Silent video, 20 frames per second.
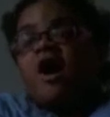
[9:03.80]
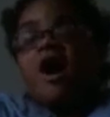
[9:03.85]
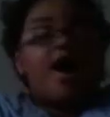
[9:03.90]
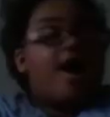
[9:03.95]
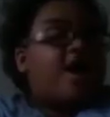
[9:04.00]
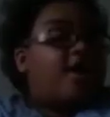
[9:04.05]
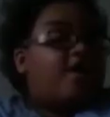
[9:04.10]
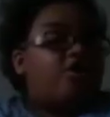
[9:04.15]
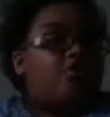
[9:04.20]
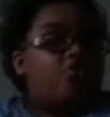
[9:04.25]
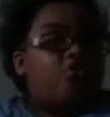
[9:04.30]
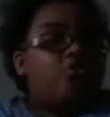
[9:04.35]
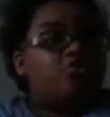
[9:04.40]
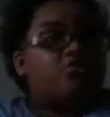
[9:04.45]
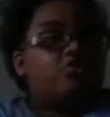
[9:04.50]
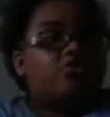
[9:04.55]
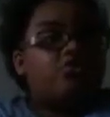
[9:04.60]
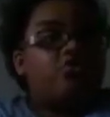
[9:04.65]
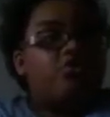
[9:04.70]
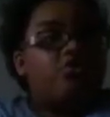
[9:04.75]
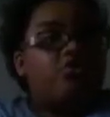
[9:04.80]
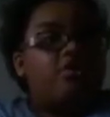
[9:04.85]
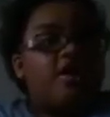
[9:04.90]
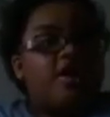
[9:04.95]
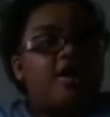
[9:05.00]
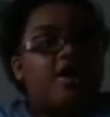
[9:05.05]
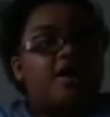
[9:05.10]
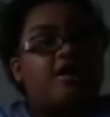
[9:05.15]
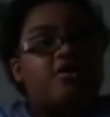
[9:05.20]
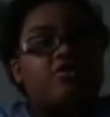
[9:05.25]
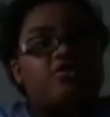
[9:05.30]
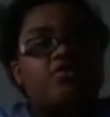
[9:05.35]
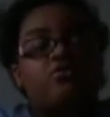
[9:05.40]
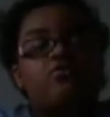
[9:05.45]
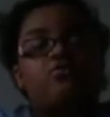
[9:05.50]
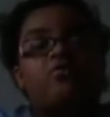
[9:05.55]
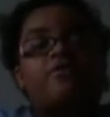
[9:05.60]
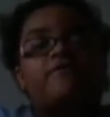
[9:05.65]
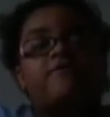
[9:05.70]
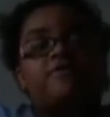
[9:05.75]
I looked online
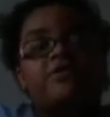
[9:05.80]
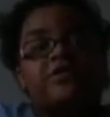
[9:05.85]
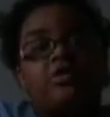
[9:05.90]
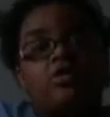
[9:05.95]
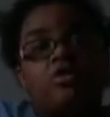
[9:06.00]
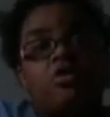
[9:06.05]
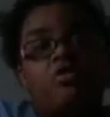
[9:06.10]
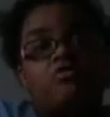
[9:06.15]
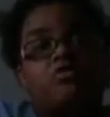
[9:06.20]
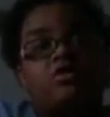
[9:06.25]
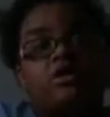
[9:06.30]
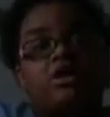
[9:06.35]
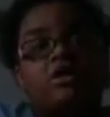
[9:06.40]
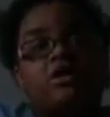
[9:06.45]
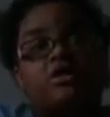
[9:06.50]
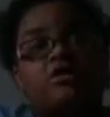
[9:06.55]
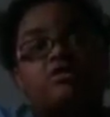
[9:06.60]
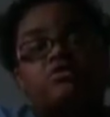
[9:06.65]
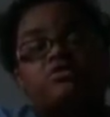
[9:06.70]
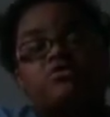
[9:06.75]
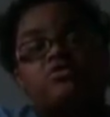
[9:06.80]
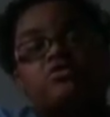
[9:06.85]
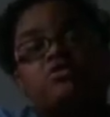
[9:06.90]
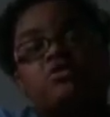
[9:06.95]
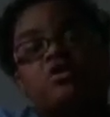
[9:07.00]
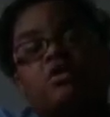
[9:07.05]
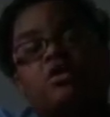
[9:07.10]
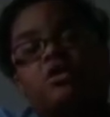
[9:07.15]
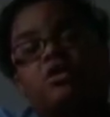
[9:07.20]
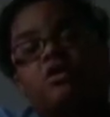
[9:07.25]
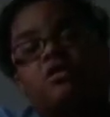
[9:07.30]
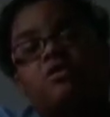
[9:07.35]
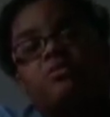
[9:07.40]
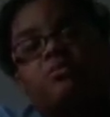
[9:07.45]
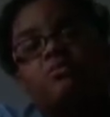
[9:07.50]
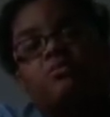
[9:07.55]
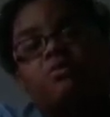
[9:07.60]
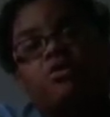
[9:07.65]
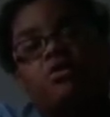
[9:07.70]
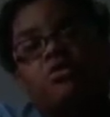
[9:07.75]
with slogans,
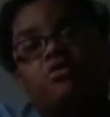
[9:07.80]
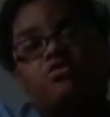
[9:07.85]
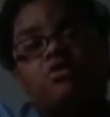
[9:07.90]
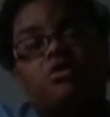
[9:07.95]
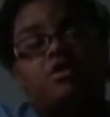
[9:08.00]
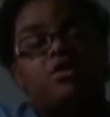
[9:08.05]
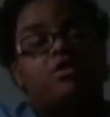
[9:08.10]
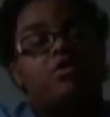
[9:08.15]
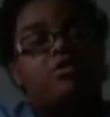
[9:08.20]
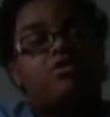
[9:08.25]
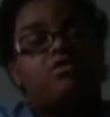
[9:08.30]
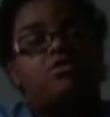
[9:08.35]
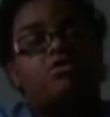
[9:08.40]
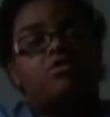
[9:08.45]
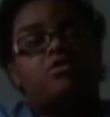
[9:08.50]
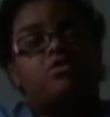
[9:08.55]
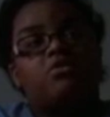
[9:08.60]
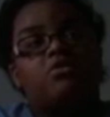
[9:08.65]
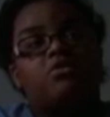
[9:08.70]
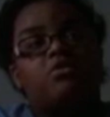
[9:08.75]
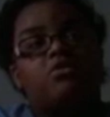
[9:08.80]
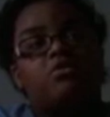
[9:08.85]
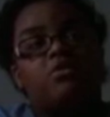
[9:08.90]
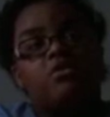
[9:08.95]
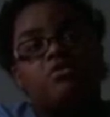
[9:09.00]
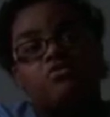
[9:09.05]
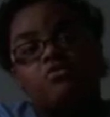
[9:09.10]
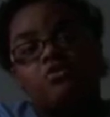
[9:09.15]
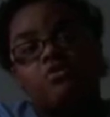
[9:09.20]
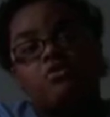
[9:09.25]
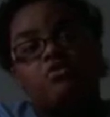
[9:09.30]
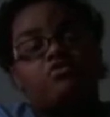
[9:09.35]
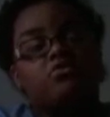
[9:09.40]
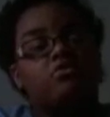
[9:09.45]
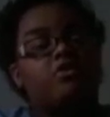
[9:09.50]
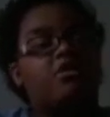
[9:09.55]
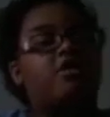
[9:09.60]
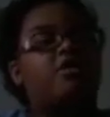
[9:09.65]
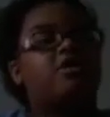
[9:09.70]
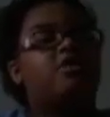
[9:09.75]
um, logans, logos,
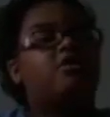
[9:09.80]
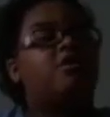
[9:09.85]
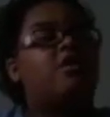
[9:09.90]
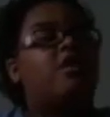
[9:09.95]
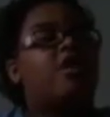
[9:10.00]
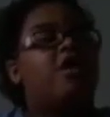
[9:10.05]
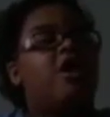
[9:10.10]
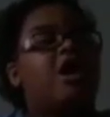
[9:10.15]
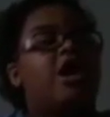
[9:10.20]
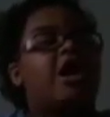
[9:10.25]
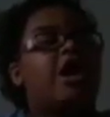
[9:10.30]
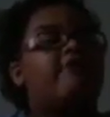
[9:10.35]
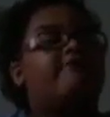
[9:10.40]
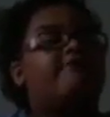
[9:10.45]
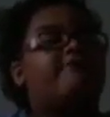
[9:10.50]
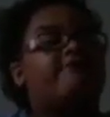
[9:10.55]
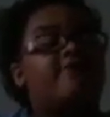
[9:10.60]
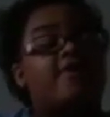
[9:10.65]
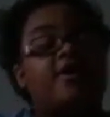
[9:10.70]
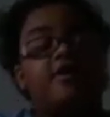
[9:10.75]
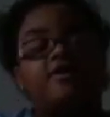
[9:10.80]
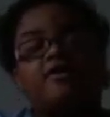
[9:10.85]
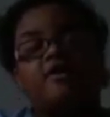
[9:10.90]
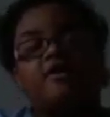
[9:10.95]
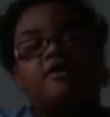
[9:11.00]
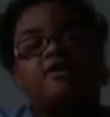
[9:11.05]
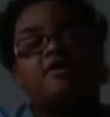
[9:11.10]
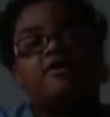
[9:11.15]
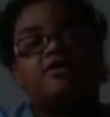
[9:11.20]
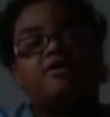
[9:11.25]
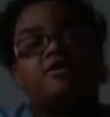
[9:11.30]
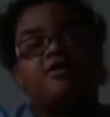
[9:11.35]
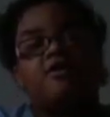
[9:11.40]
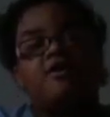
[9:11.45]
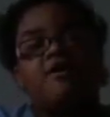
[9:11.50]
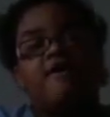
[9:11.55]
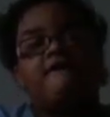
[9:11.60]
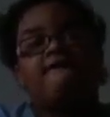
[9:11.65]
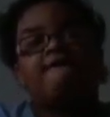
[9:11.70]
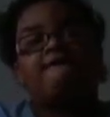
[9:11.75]
and I finally
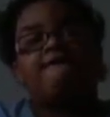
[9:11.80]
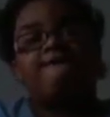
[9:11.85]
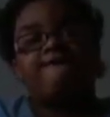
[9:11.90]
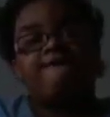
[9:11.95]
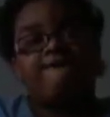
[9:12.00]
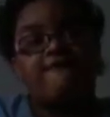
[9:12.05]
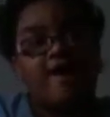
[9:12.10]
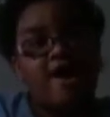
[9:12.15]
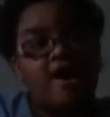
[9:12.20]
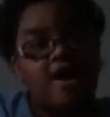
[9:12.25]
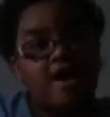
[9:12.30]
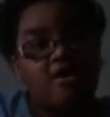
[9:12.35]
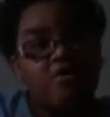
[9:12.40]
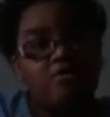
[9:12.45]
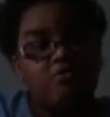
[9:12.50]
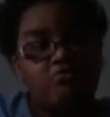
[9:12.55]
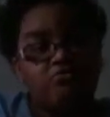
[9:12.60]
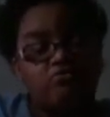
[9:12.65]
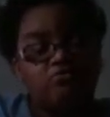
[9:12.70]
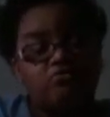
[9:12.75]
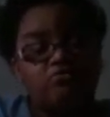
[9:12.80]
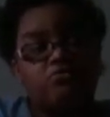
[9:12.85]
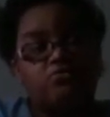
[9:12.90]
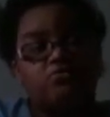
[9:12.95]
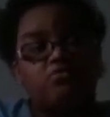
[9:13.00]
found